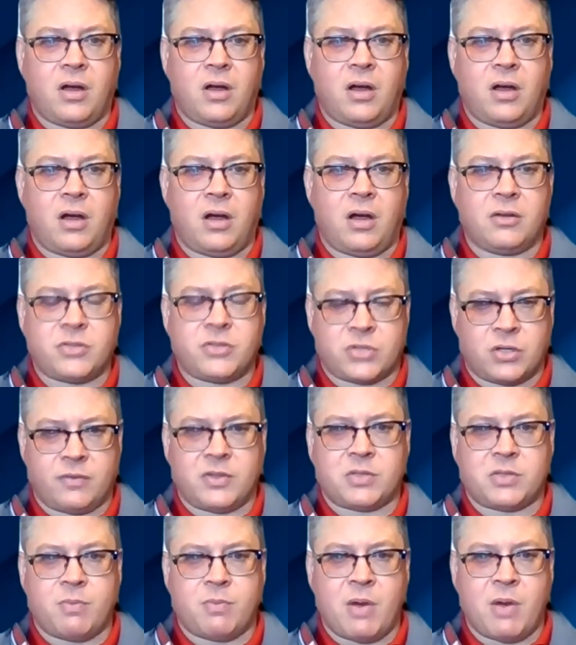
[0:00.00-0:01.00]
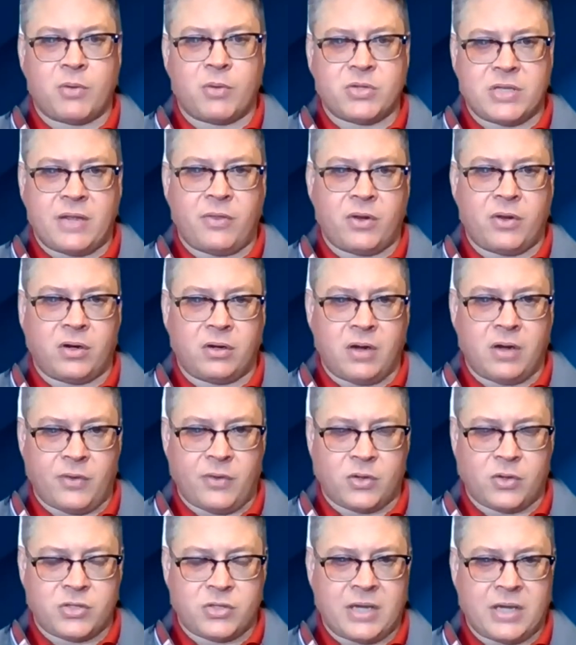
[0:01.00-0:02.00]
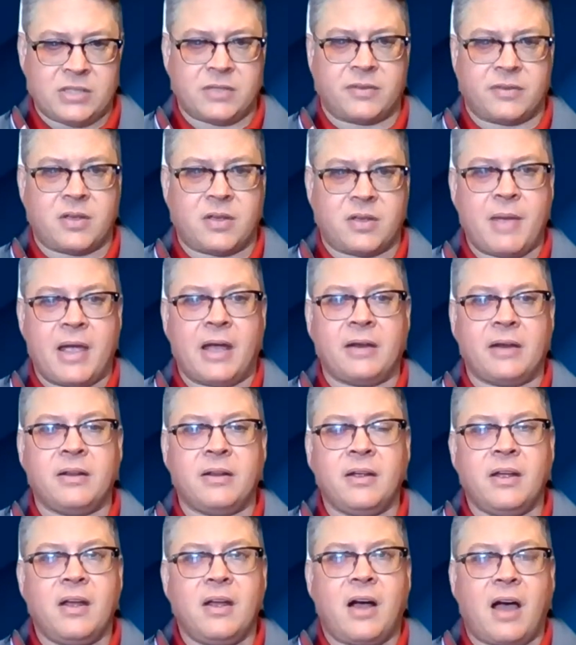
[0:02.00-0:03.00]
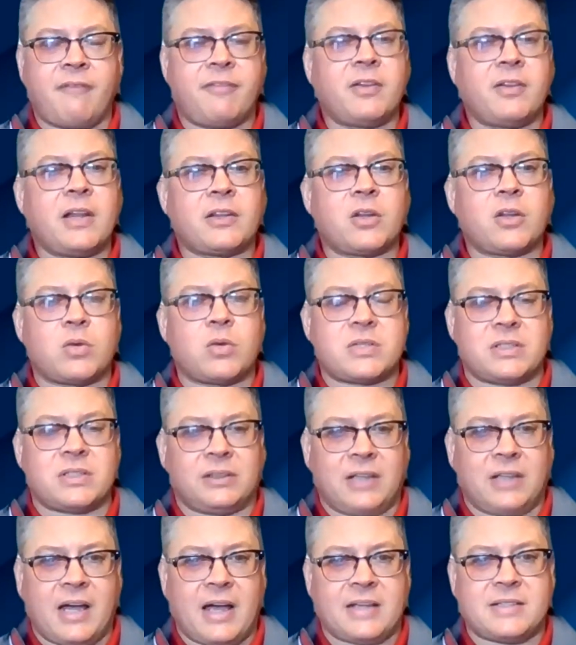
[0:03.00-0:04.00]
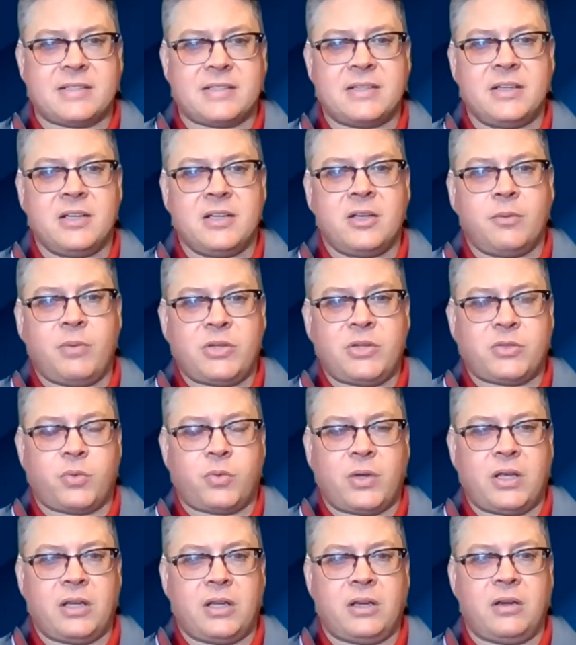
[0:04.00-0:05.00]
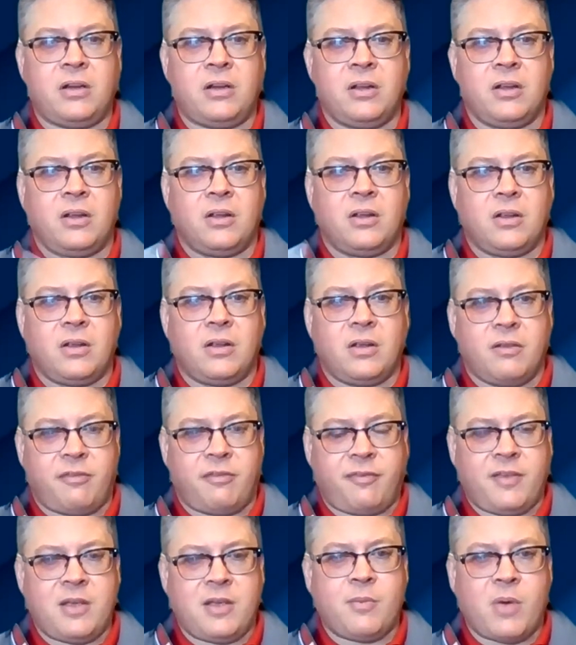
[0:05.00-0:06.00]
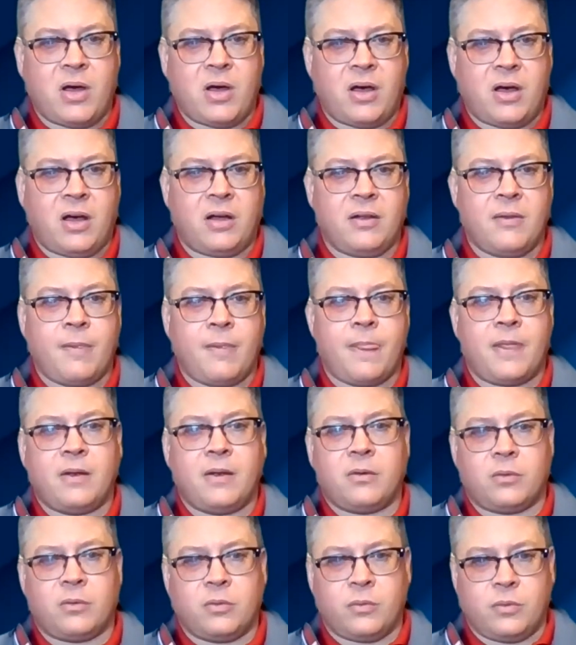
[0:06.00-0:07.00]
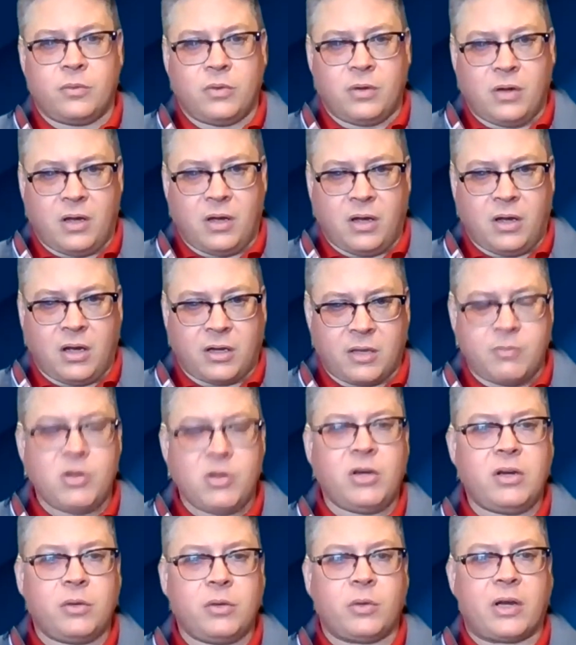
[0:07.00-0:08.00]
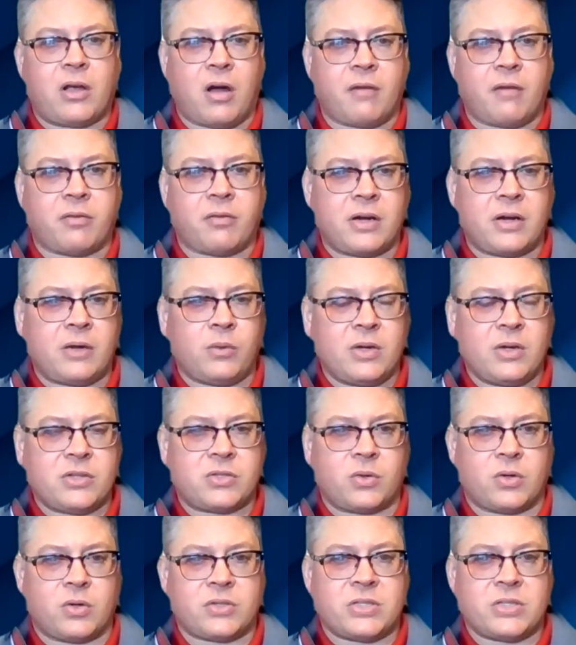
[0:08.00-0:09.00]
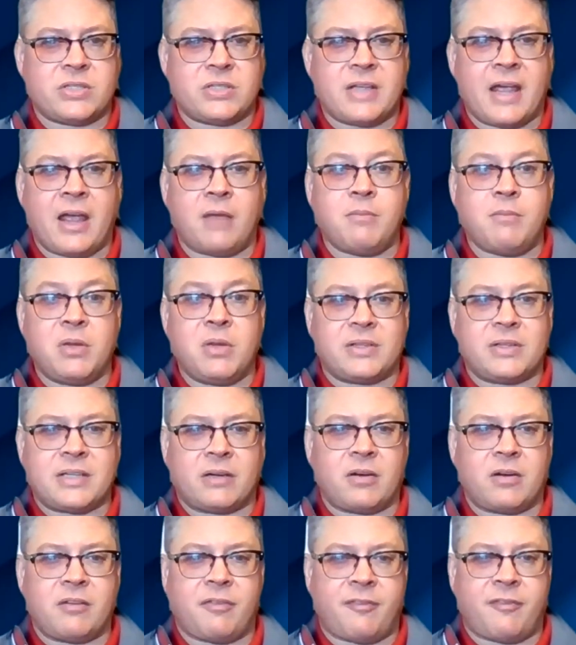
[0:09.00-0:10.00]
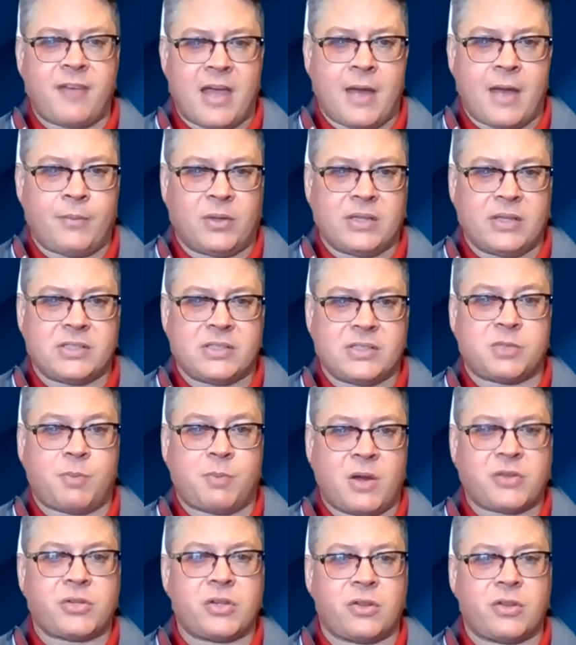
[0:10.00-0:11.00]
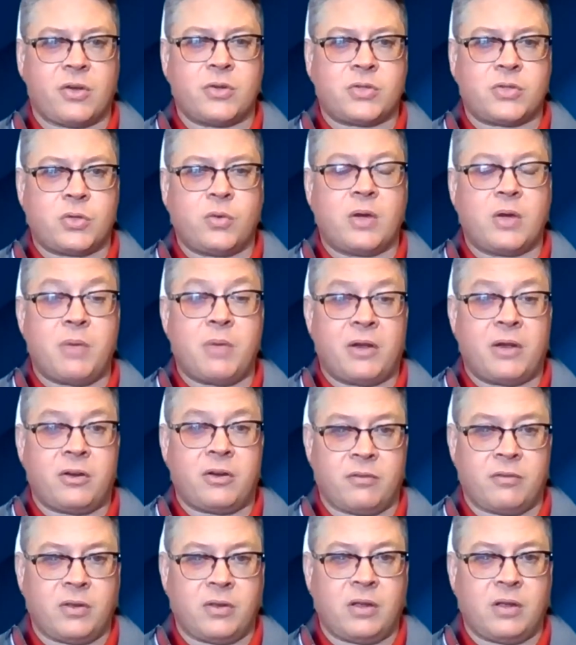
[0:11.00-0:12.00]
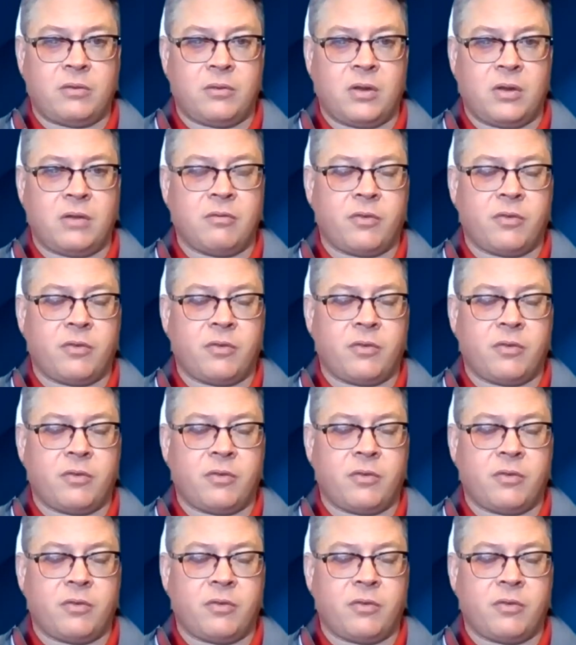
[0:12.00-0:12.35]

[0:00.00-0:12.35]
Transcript: uh, service members and their and their chains of command. I feel like there was less between FEMA, uh, community recovery resources, and military families, especially those who had been in, in,